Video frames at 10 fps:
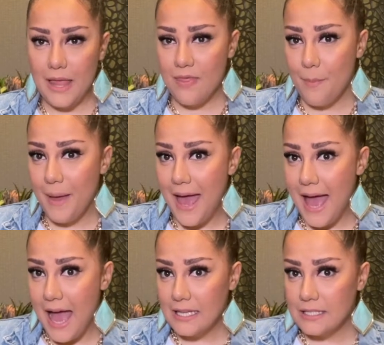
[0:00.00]
in the
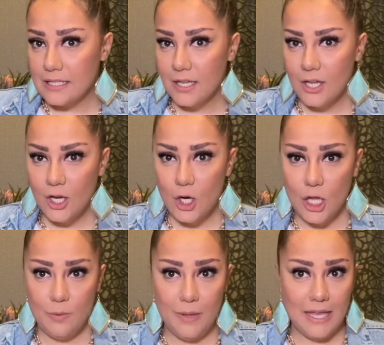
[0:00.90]
past,
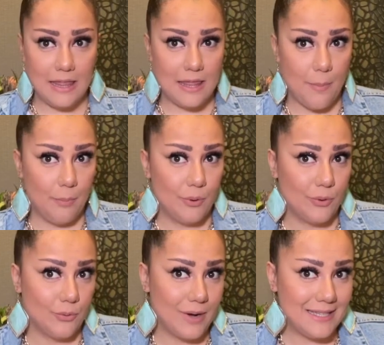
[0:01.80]
could be in the
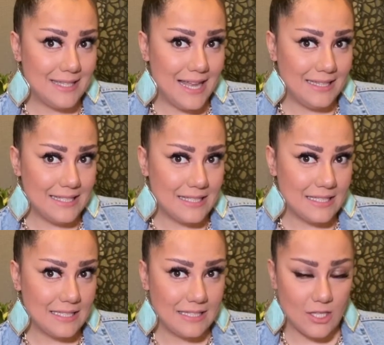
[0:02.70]
present.
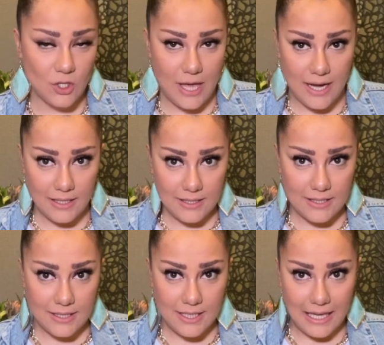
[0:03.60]
Did you get it?
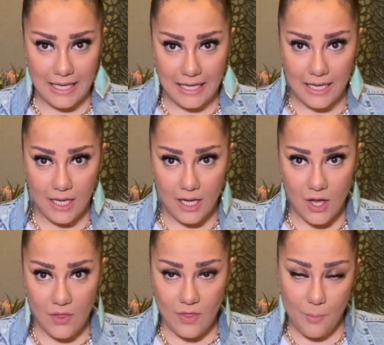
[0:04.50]
In
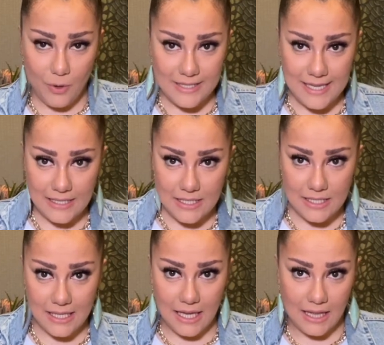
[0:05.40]
the present,
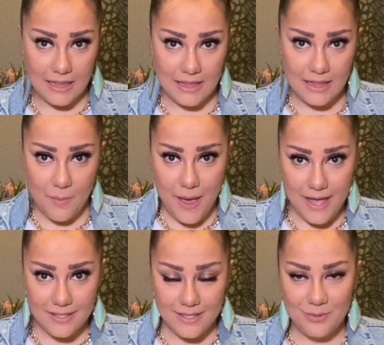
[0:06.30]
in the
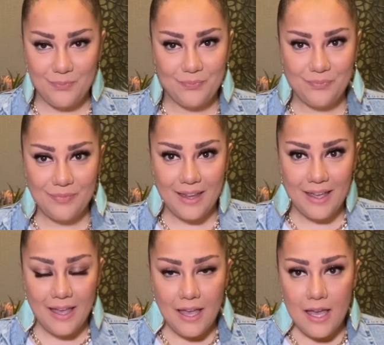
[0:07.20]
past.
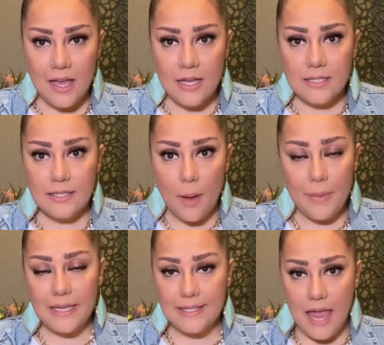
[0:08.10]
Some
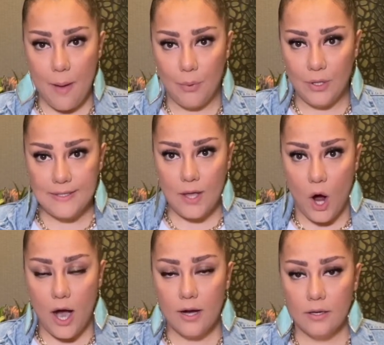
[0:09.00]
examples
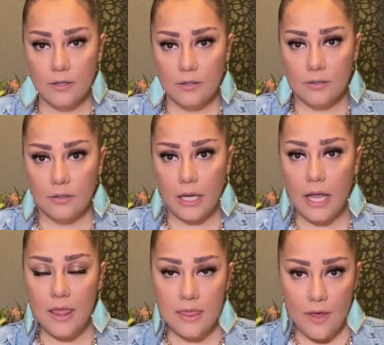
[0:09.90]
are
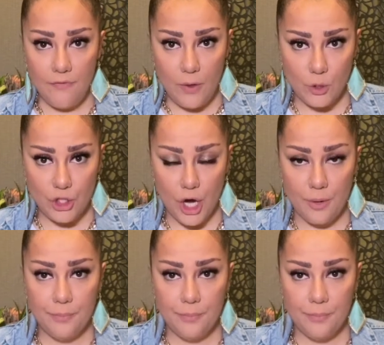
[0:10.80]
in the future.